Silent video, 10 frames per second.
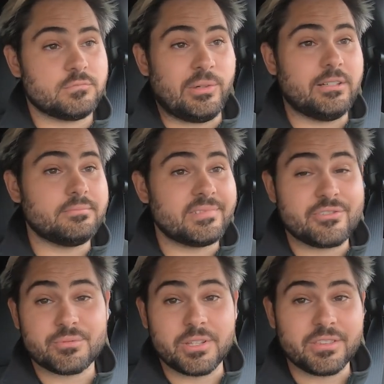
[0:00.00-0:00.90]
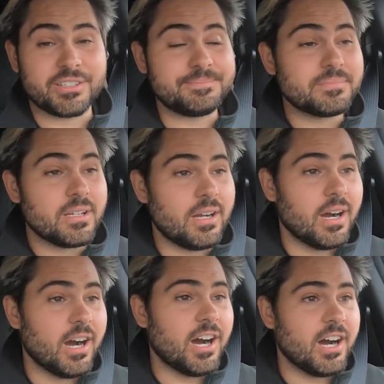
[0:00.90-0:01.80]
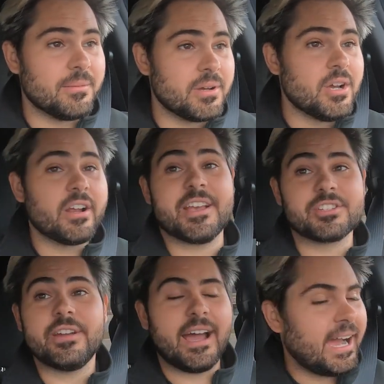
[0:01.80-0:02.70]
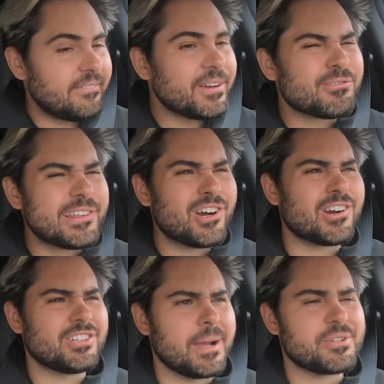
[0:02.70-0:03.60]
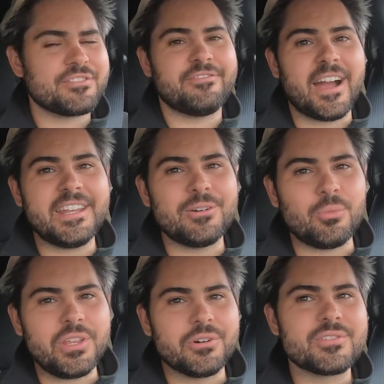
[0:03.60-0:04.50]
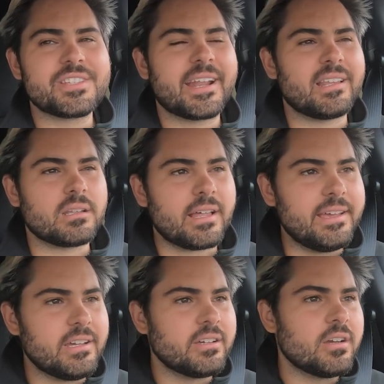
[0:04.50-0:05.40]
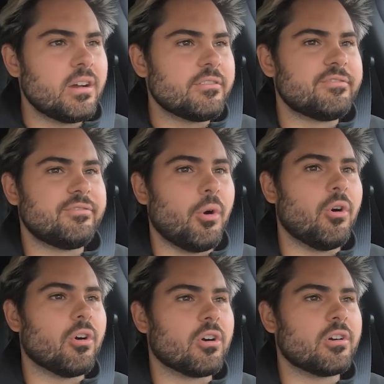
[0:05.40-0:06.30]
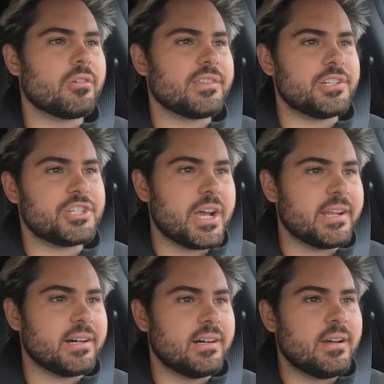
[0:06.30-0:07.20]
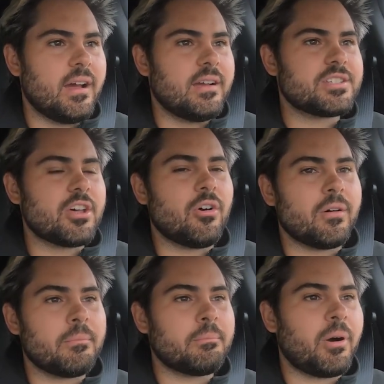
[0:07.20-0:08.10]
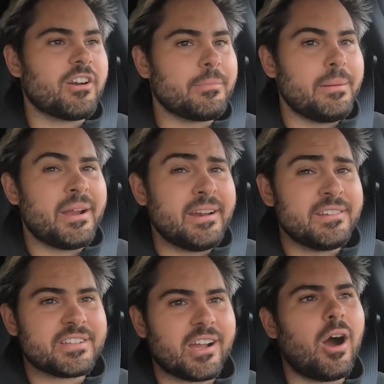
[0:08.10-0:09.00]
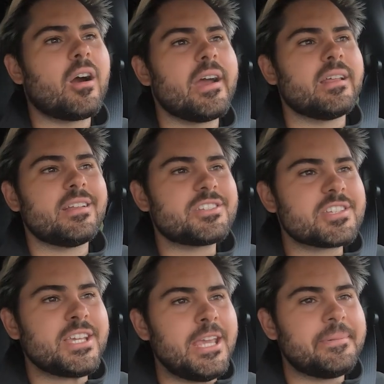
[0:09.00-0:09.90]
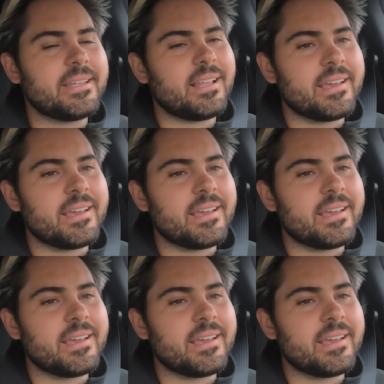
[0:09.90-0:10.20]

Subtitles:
Well, there's one thing. Okay, so yeah, having a really hard time just finding wheels that I like for the Jetta. So part of my mind is like, all right, let's just keep it